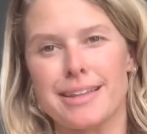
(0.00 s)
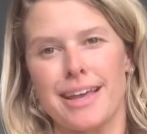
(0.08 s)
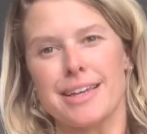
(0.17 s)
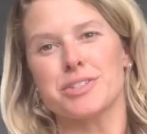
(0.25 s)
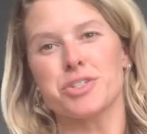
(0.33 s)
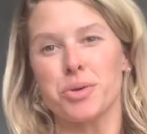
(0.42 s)

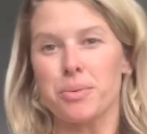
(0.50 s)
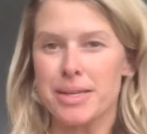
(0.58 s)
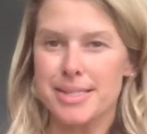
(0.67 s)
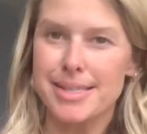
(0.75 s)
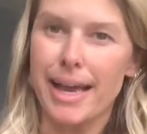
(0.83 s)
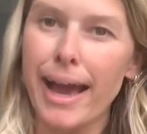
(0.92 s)
like 2
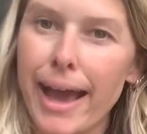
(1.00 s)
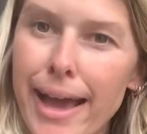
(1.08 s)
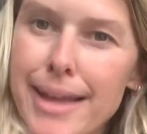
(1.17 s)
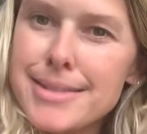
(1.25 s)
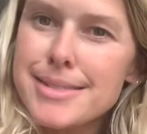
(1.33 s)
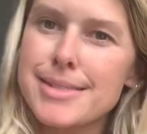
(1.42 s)
weeks
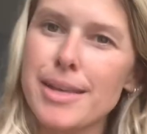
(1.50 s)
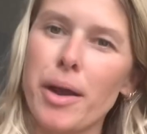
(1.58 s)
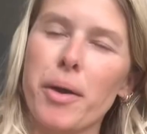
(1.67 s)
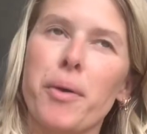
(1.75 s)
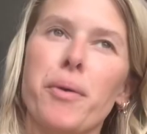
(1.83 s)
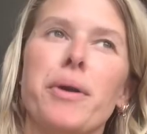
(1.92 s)
ahead,
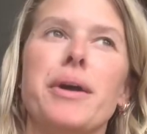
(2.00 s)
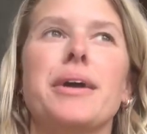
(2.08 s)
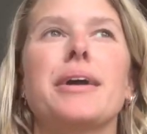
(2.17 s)
so